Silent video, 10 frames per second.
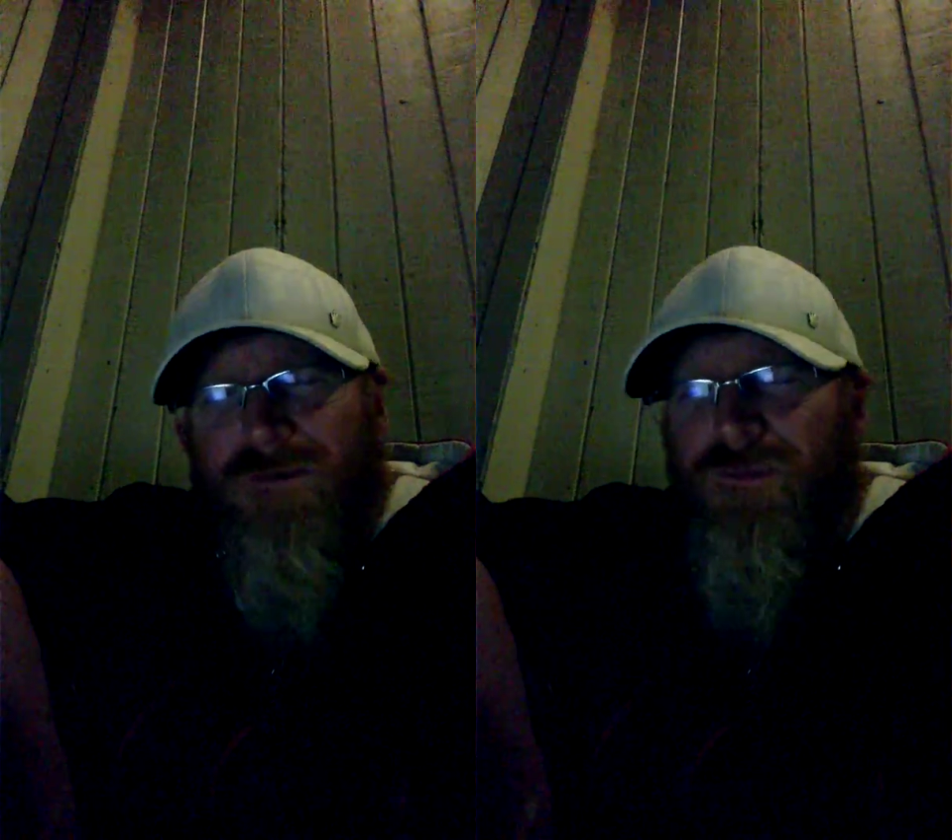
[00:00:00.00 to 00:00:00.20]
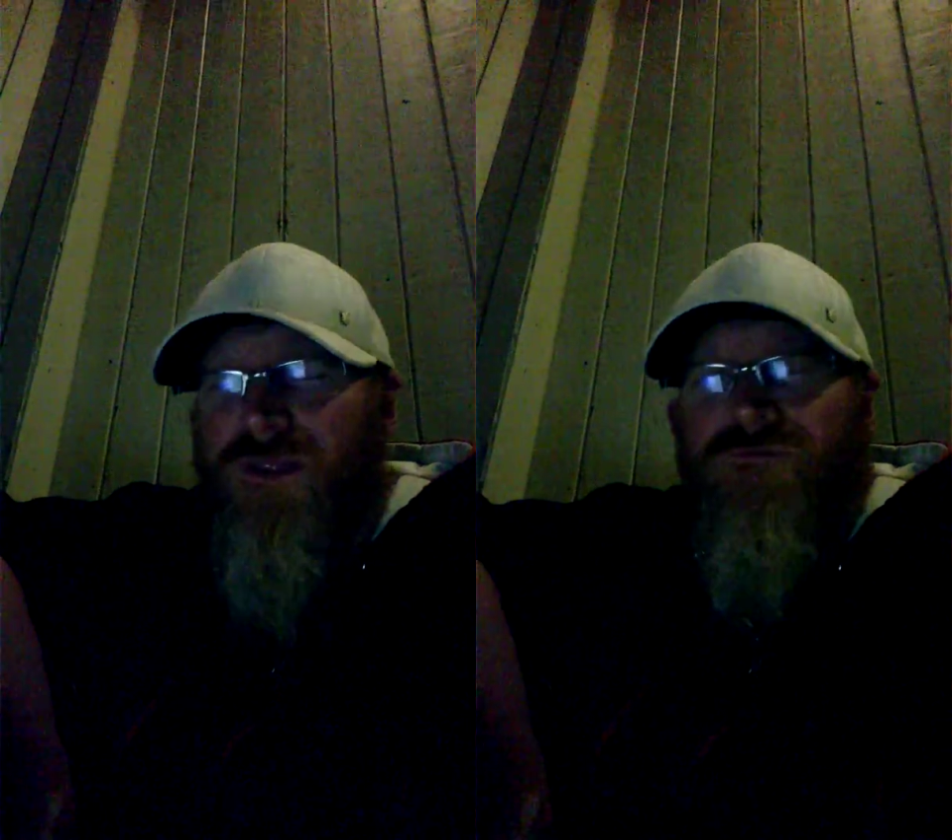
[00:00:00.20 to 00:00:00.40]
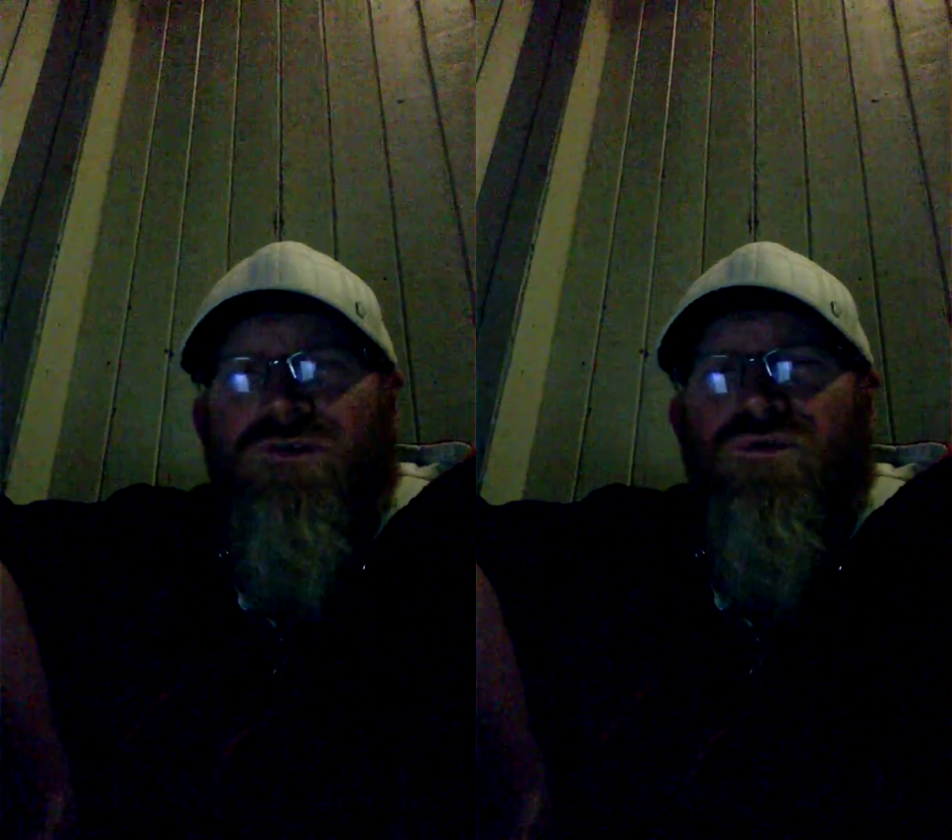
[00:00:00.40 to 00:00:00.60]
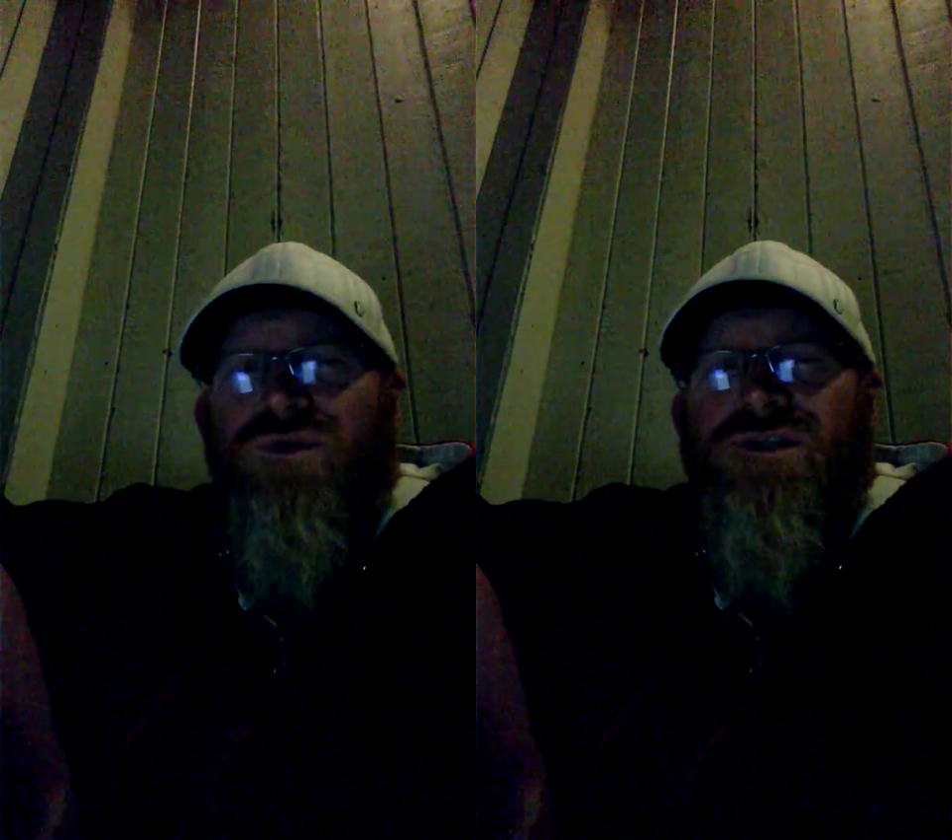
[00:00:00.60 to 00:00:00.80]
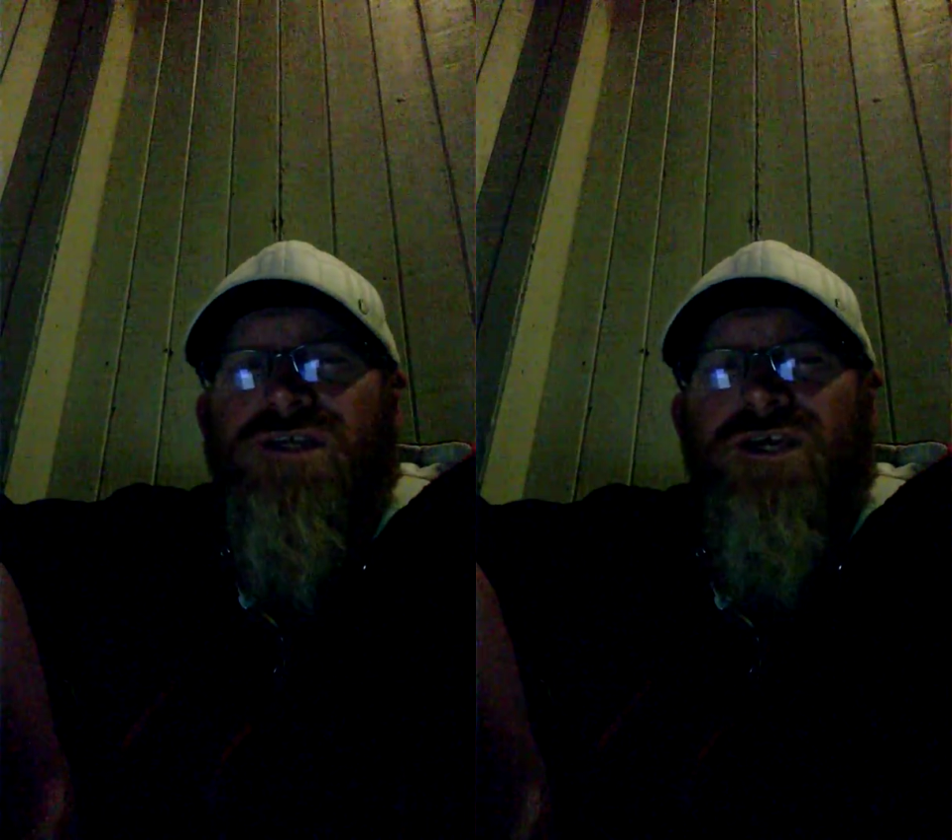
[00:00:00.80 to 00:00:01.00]
I'm never
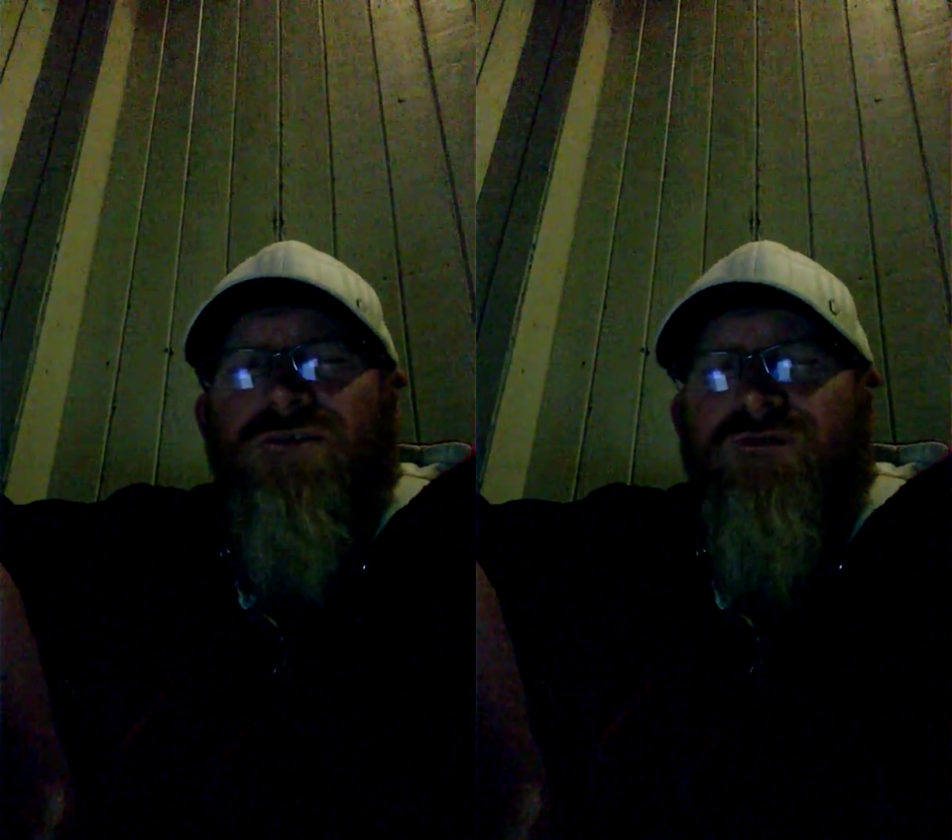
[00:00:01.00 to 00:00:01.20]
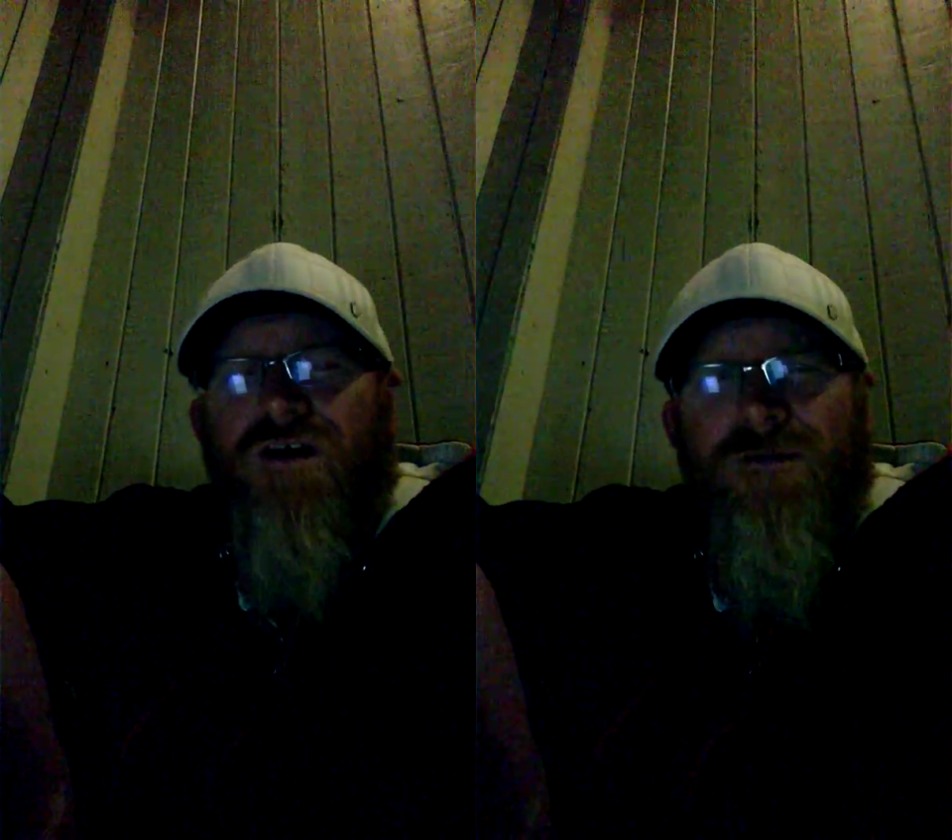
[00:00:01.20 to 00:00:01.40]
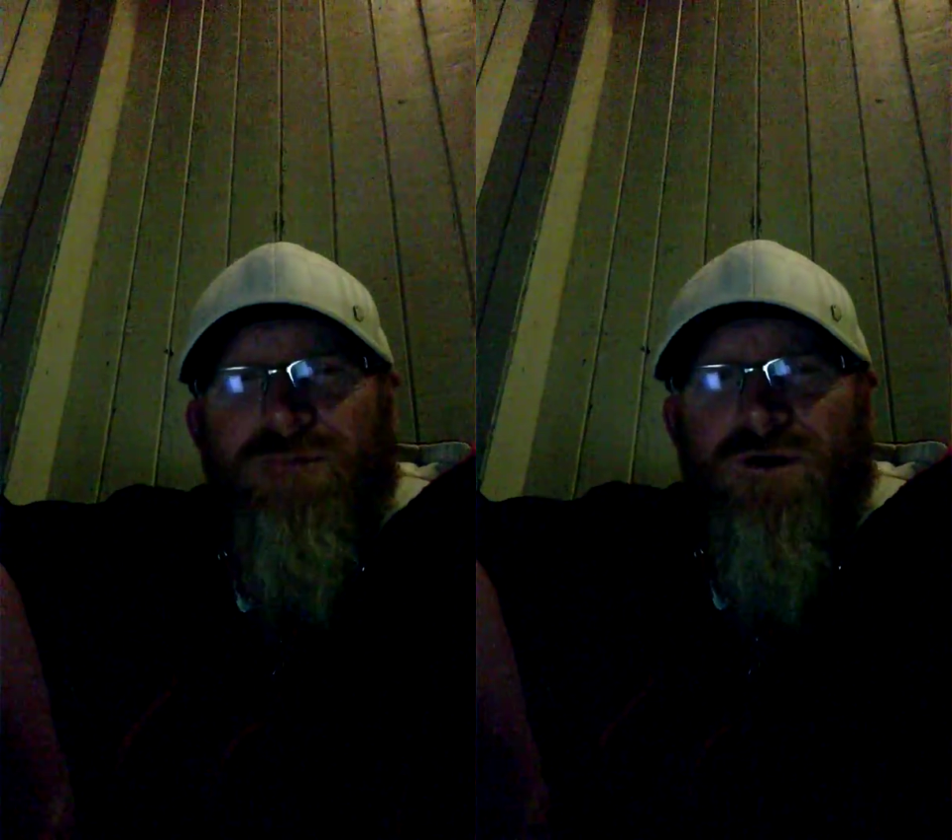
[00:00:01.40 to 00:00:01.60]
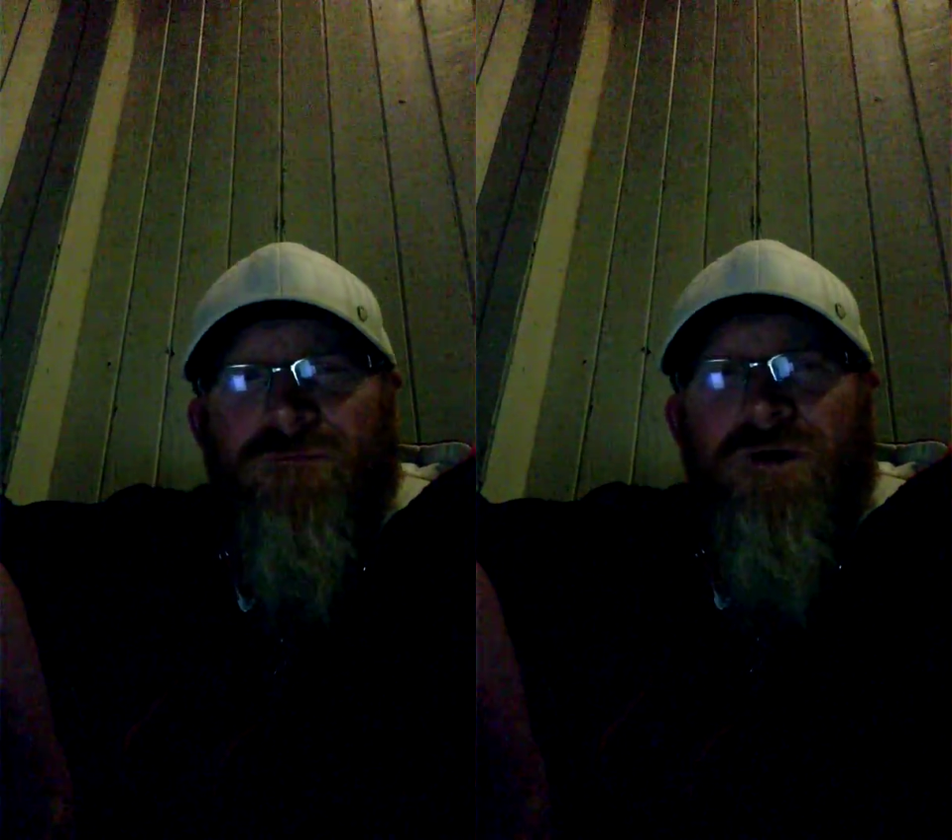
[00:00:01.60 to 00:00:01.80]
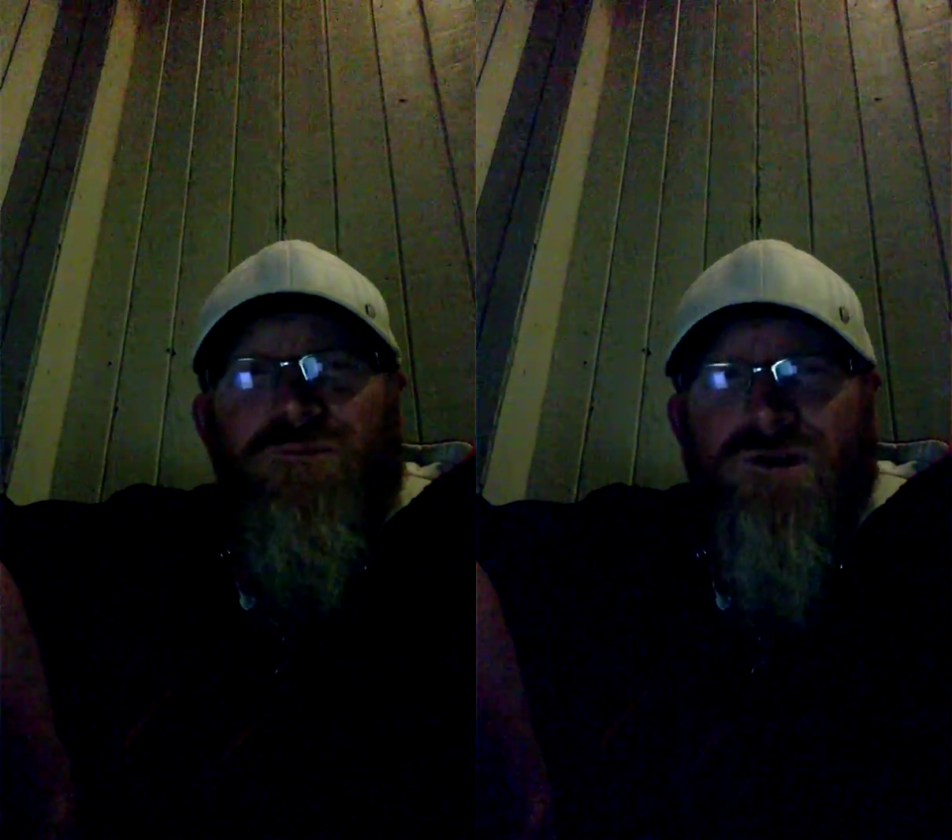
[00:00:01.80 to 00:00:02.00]
going to give up
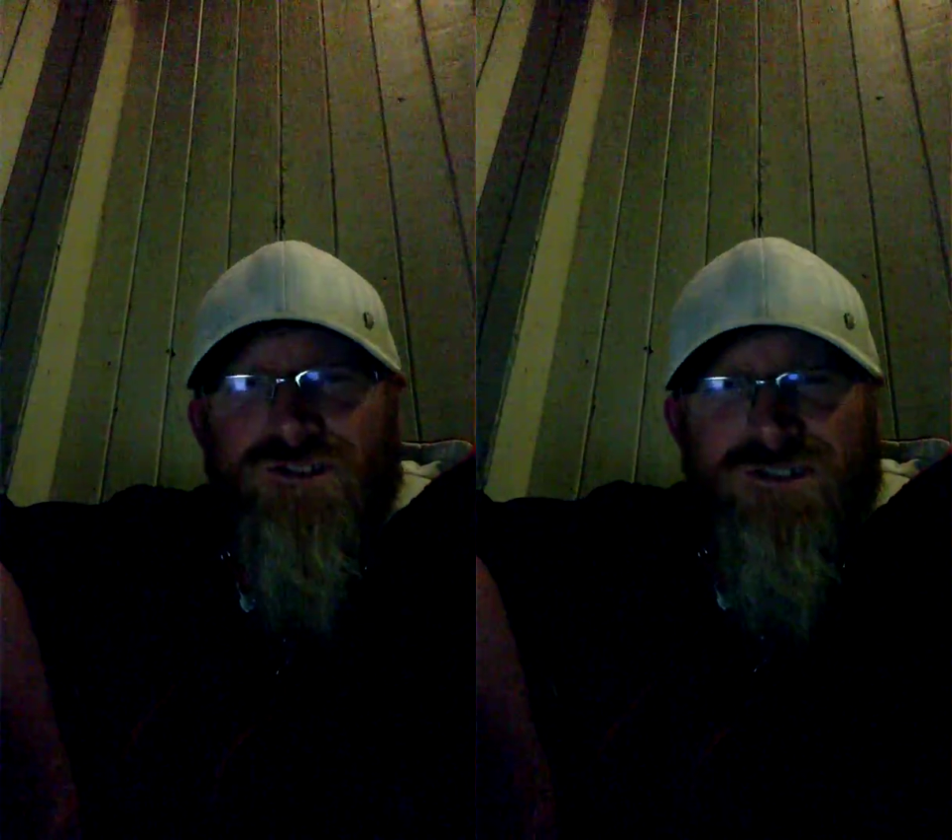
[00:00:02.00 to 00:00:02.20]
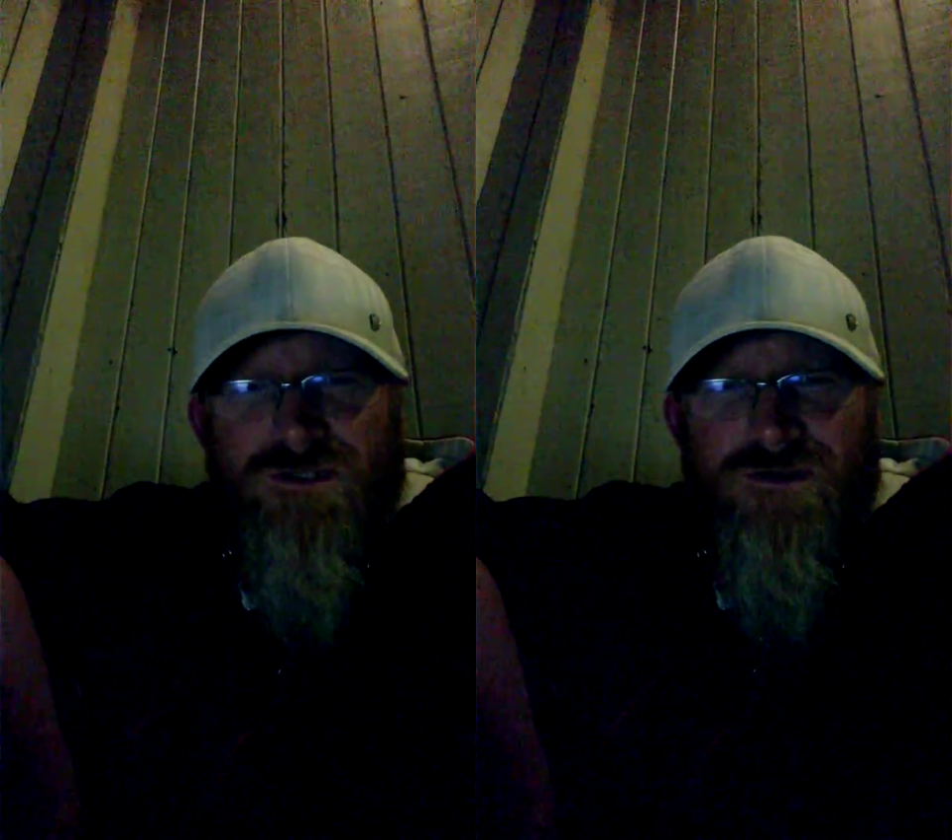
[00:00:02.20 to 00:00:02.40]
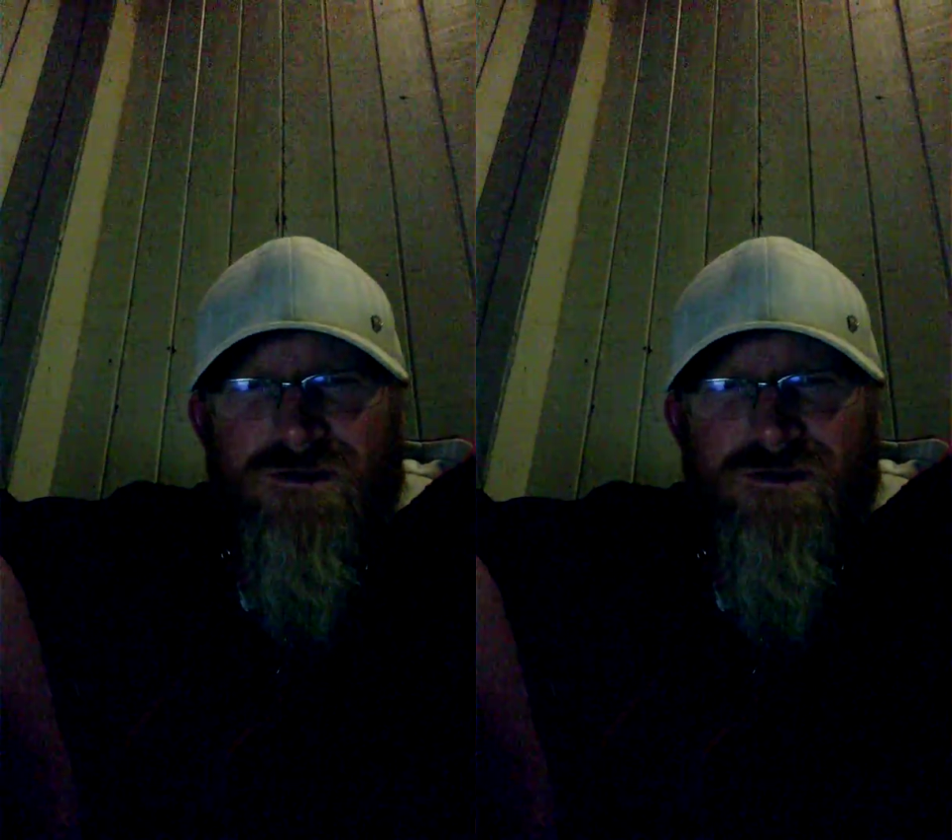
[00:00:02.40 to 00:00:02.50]
on my mission.